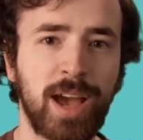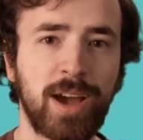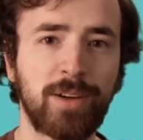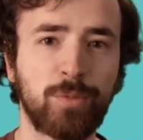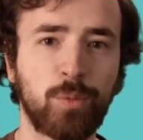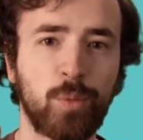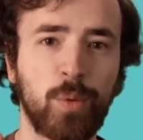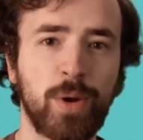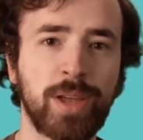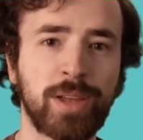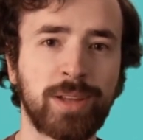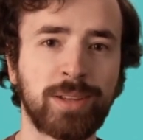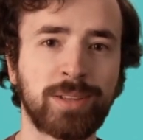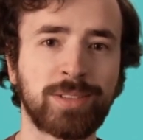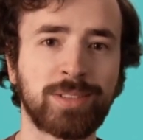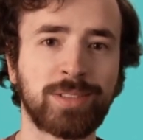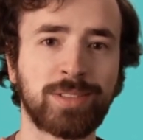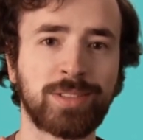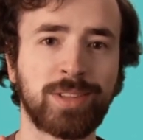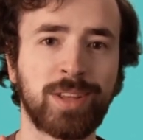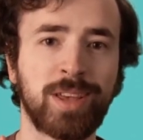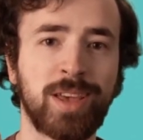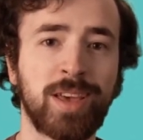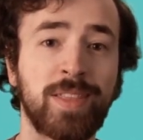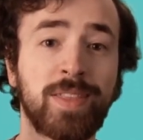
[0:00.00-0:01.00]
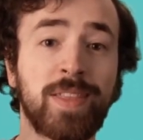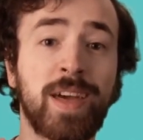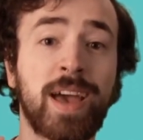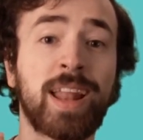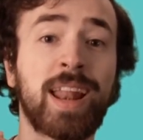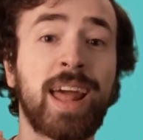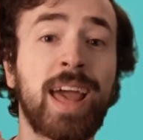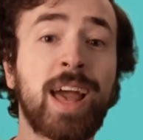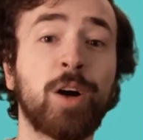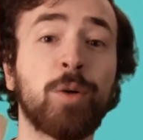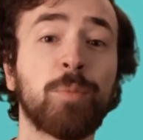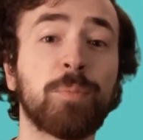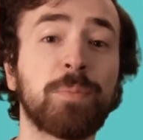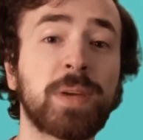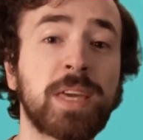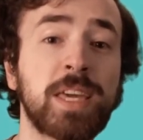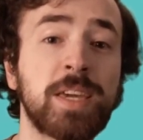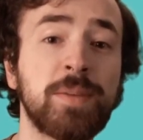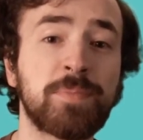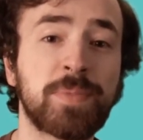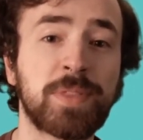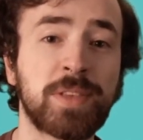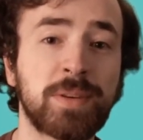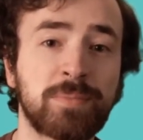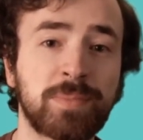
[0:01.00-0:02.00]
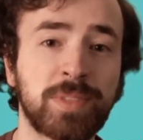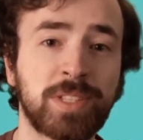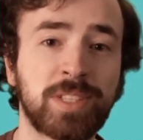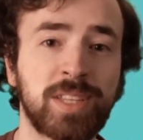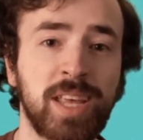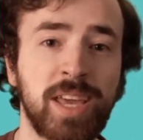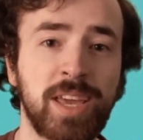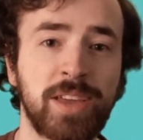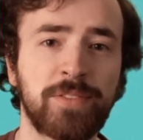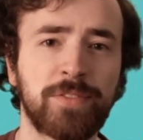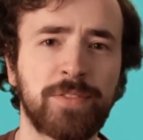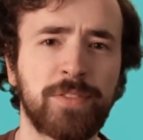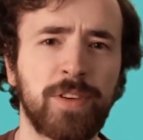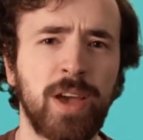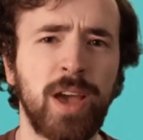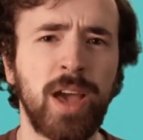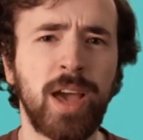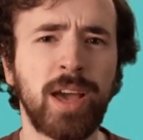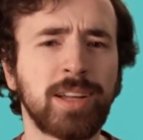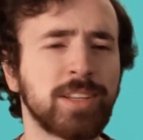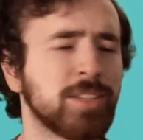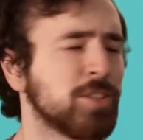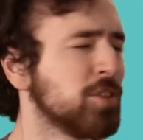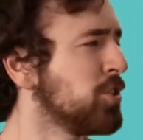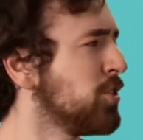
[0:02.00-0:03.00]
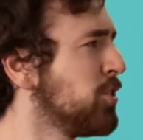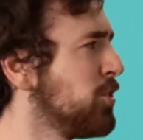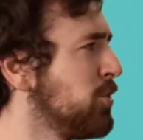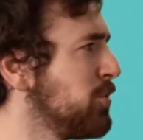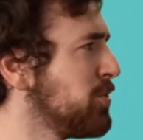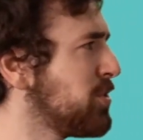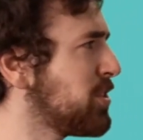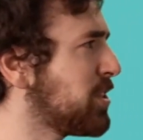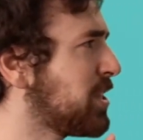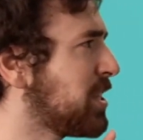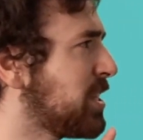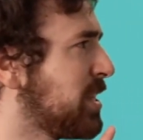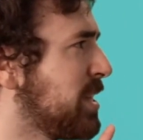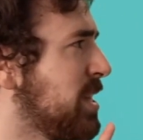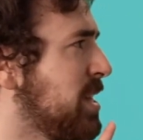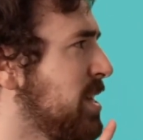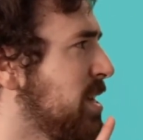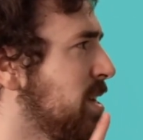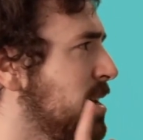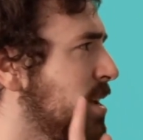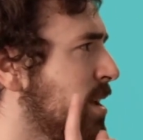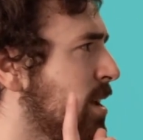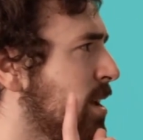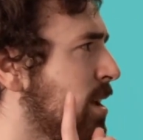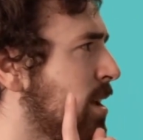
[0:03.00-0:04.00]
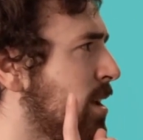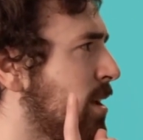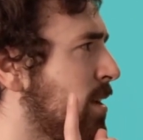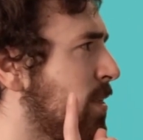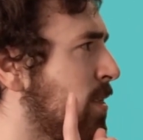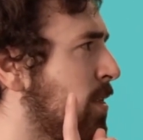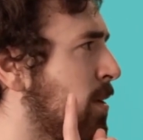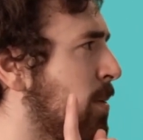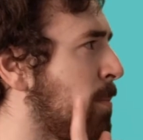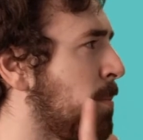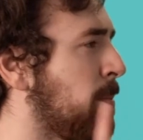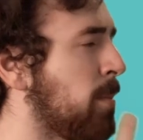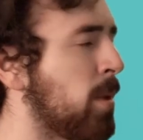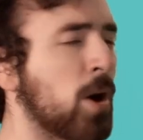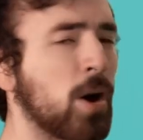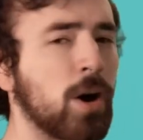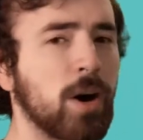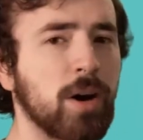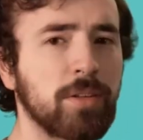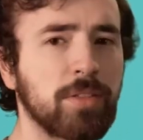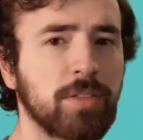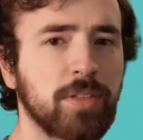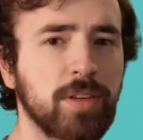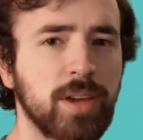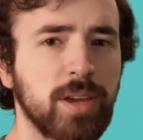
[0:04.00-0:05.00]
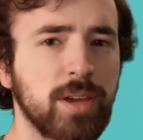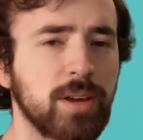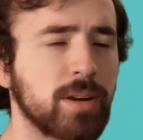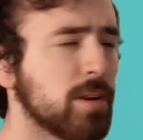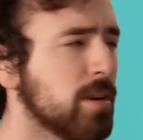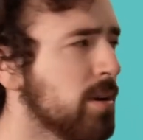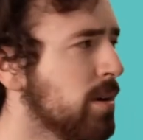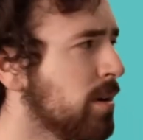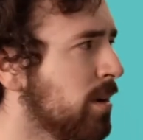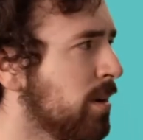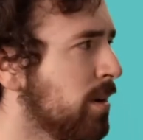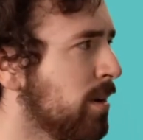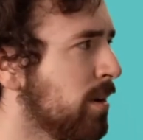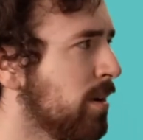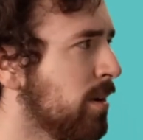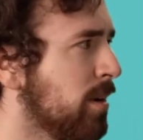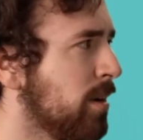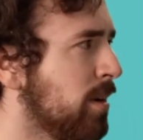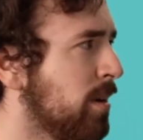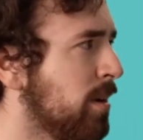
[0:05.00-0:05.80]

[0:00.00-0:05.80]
have wings that help keep them safe. Do you see the moth here?